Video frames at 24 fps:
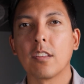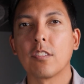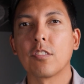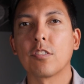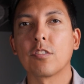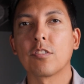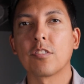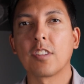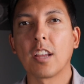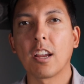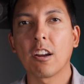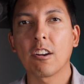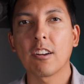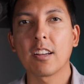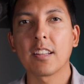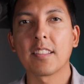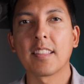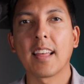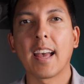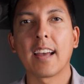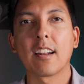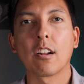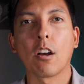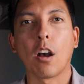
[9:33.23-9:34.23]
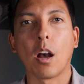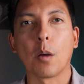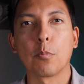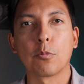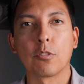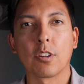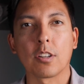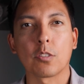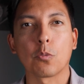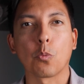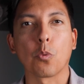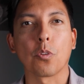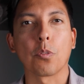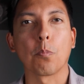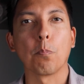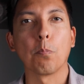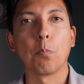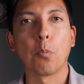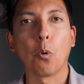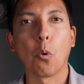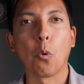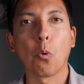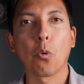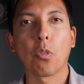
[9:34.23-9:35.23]
Stare at that object with
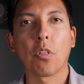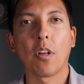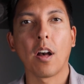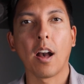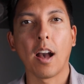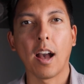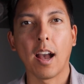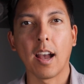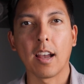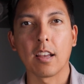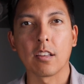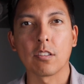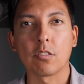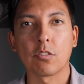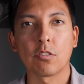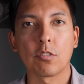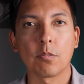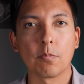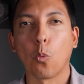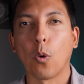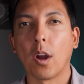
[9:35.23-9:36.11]
both eyes.